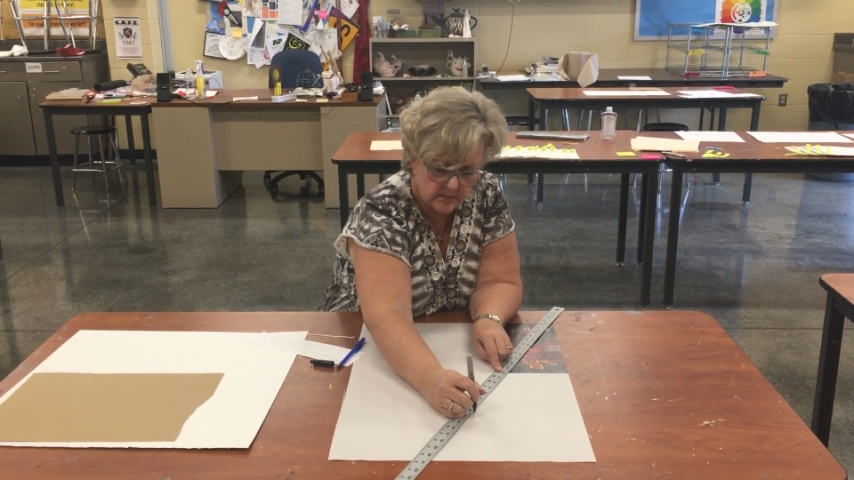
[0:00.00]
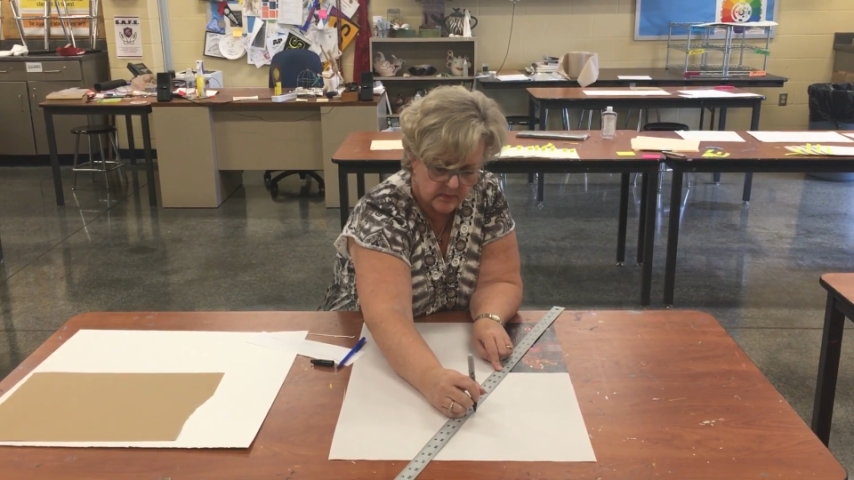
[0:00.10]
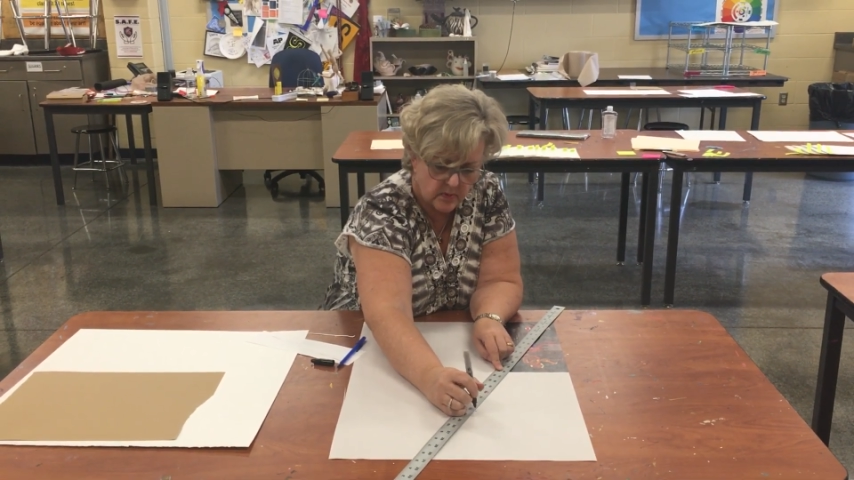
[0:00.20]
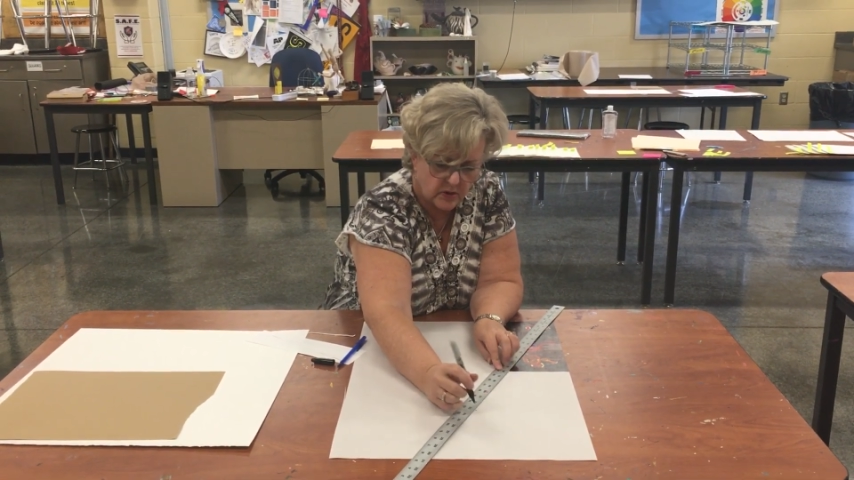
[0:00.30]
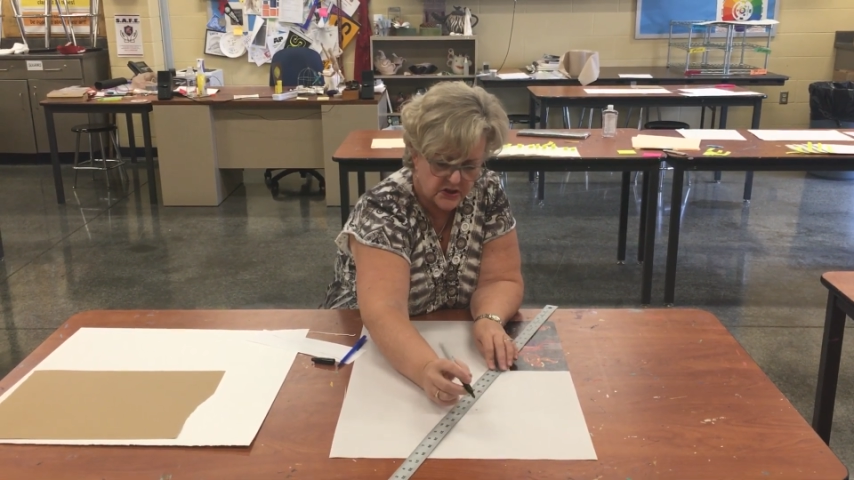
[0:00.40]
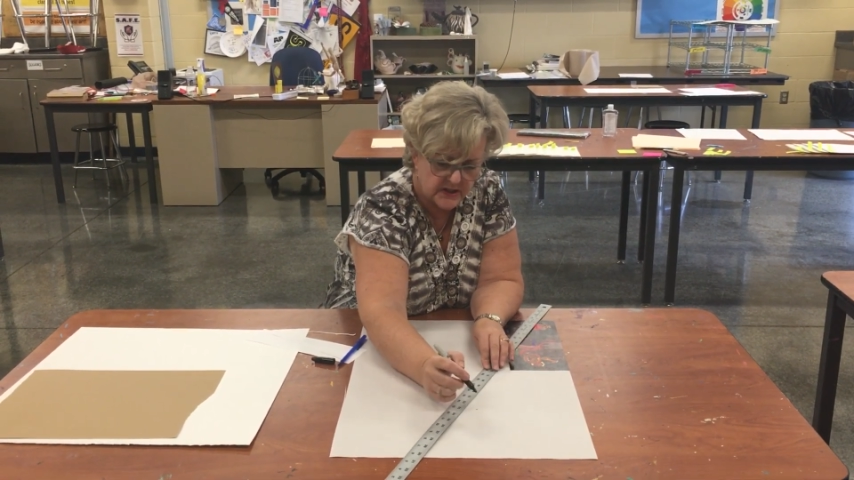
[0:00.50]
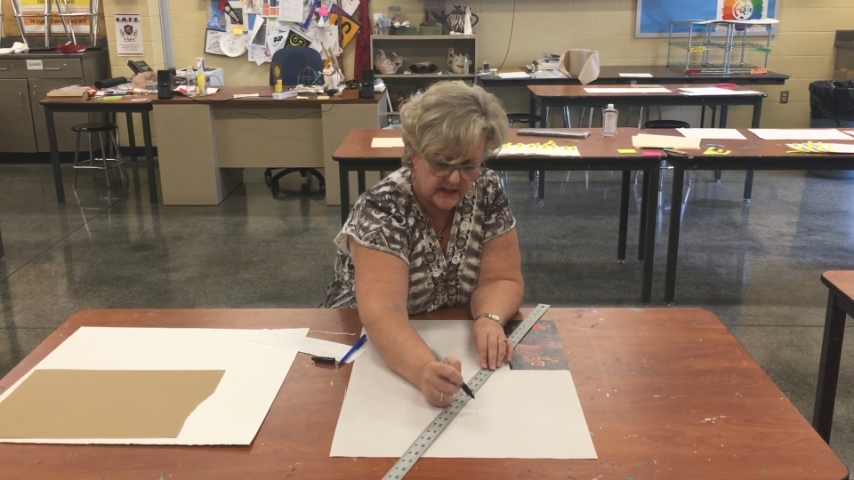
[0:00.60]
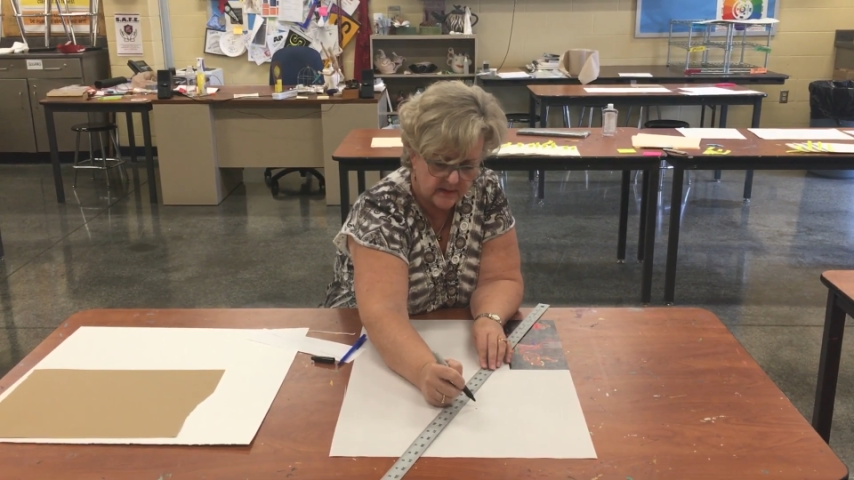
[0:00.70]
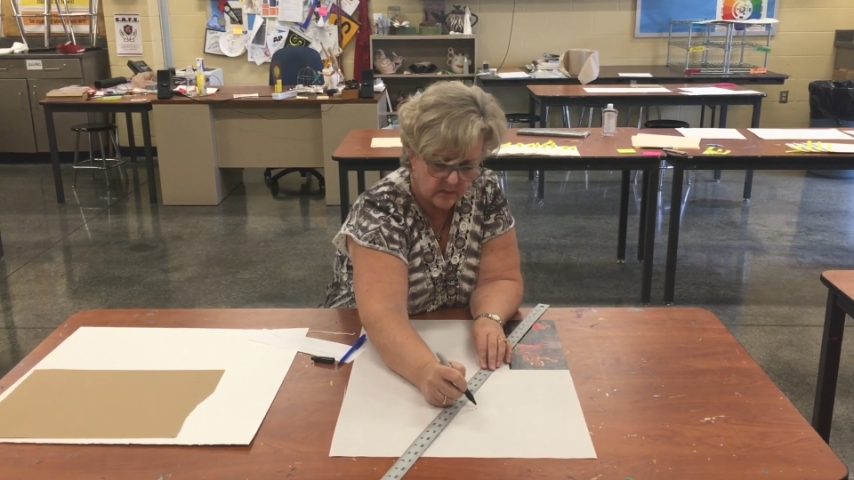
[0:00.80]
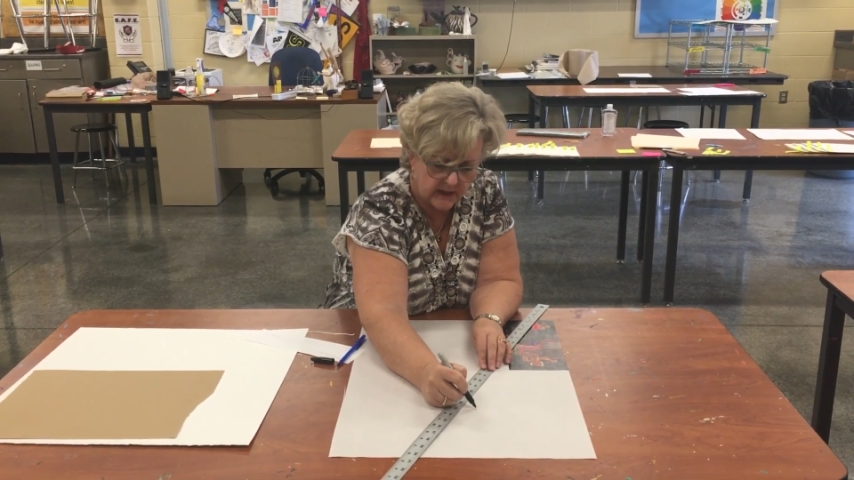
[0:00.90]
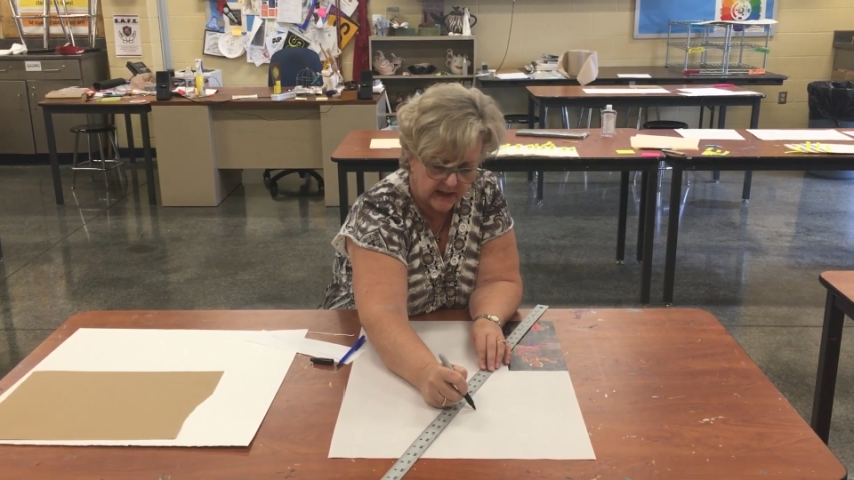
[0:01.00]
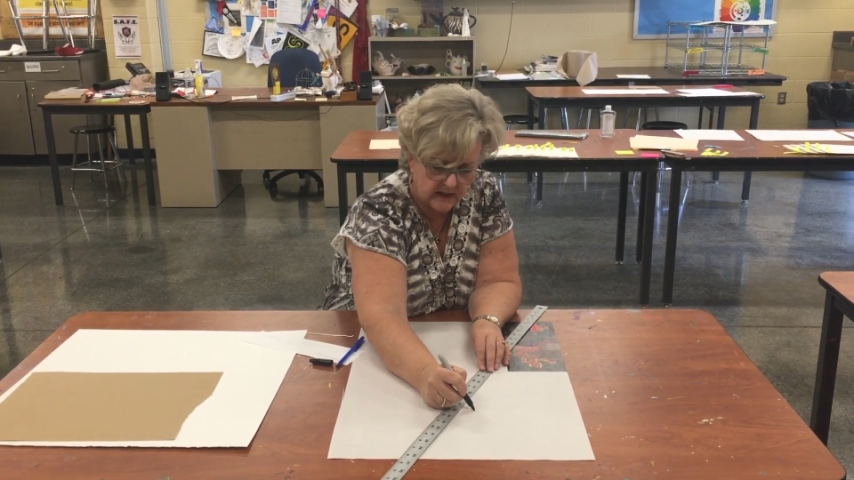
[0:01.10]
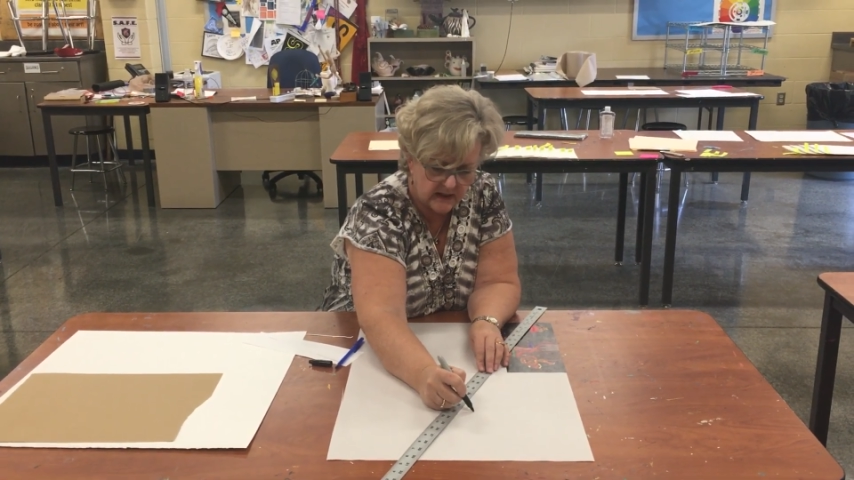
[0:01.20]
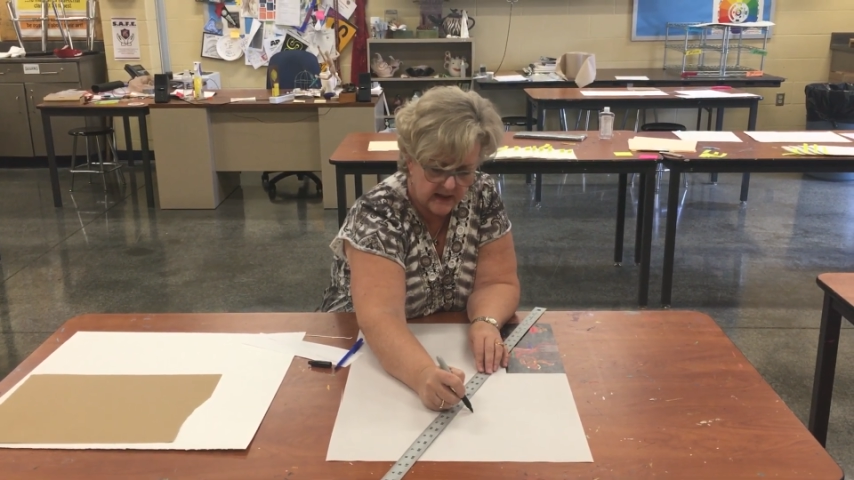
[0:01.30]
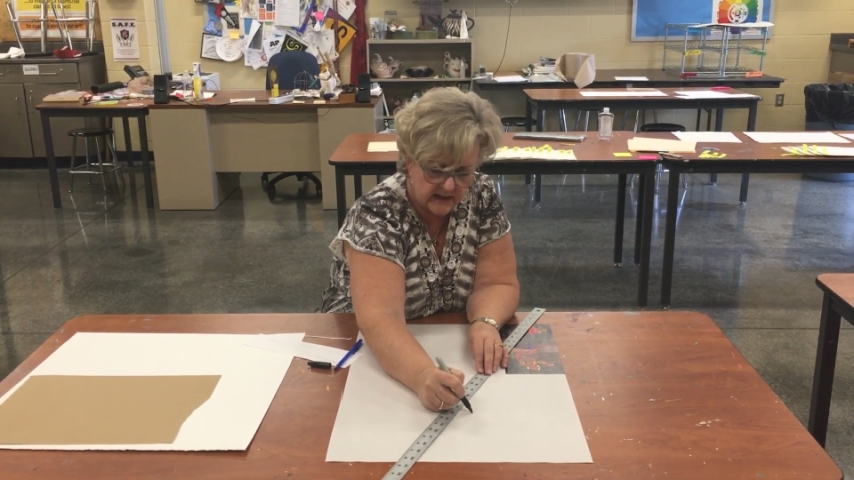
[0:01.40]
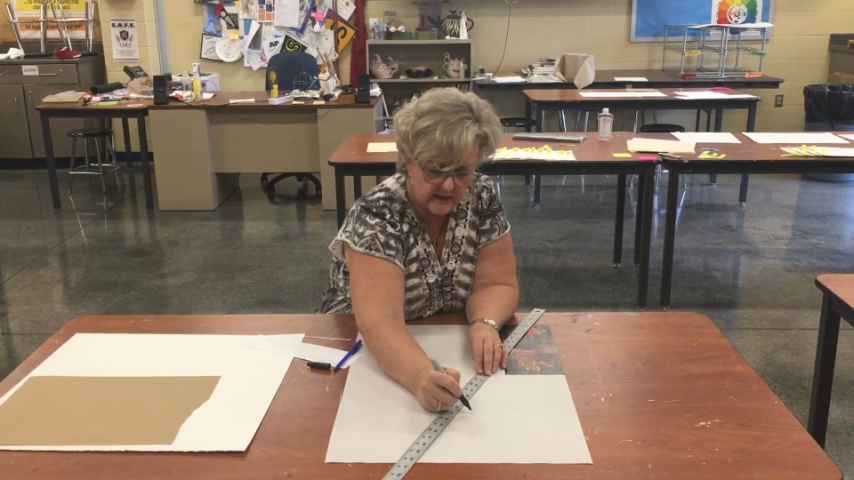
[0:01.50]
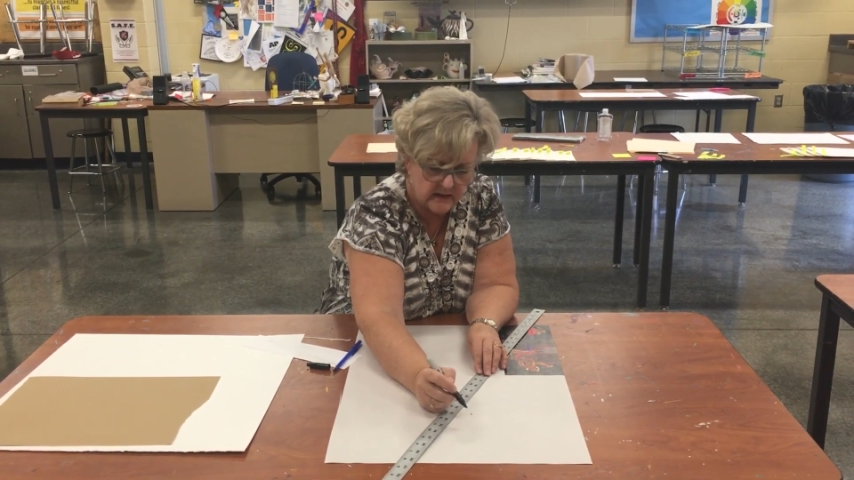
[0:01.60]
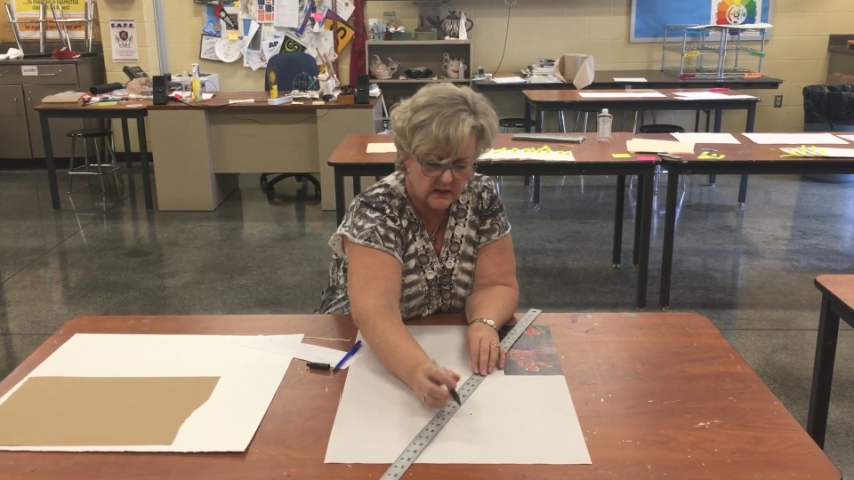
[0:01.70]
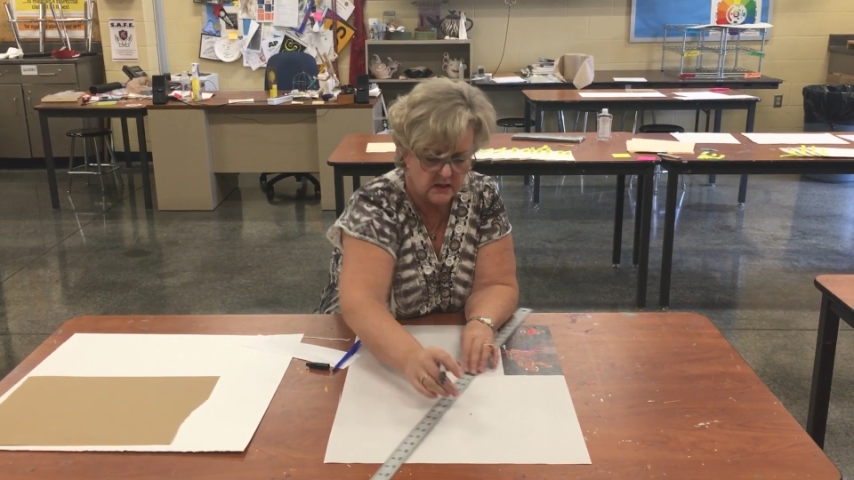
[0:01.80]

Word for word: proportionate when I cut it.